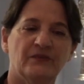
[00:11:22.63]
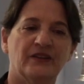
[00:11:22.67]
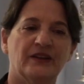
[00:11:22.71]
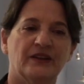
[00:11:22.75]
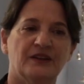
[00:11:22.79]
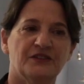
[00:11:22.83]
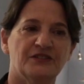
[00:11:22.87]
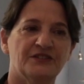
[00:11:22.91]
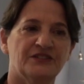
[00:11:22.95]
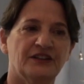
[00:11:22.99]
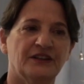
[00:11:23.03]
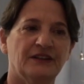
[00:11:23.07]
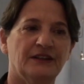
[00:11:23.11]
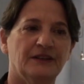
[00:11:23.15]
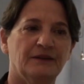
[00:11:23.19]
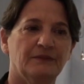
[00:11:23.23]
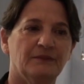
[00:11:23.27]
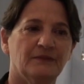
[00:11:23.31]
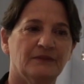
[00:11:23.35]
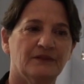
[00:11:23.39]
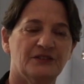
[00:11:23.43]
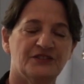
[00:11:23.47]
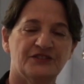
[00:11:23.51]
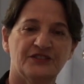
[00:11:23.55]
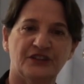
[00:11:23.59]
the
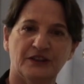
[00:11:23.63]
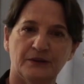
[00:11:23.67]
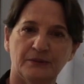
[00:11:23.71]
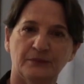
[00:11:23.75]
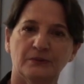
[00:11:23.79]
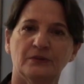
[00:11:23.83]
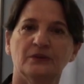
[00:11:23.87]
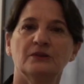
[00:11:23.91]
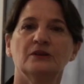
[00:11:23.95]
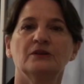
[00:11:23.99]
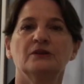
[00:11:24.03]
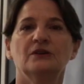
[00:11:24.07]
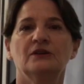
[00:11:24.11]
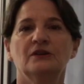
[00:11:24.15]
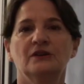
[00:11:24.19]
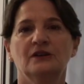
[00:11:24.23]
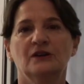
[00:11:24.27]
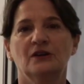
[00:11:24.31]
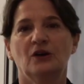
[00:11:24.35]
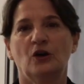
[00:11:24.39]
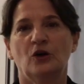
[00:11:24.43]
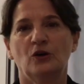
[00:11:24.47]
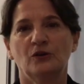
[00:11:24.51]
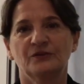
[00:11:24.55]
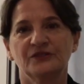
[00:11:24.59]
same symbol
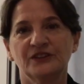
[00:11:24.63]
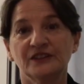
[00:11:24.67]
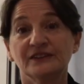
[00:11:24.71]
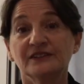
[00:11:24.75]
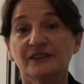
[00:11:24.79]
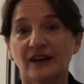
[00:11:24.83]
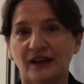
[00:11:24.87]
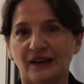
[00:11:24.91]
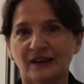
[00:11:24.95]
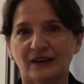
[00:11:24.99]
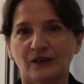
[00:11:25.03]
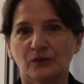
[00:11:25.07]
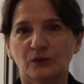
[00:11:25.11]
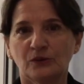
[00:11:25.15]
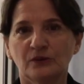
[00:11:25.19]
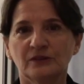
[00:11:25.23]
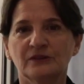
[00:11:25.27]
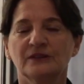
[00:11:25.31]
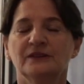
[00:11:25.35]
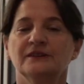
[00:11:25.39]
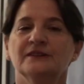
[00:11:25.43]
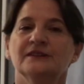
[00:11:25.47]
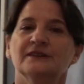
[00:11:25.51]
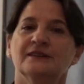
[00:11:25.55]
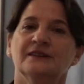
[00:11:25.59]
of the town
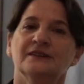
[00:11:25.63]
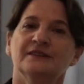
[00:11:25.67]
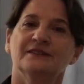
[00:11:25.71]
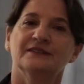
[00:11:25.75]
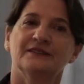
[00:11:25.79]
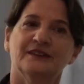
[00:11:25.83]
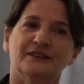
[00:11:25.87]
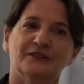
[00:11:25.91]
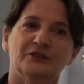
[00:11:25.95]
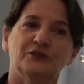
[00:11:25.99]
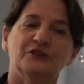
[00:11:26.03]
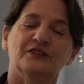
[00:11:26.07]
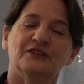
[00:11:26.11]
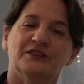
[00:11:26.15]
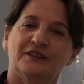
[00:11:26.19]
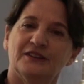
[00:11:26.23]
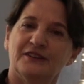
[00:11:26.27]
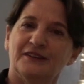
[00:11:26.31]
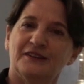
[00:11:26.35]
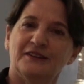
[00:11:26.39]
that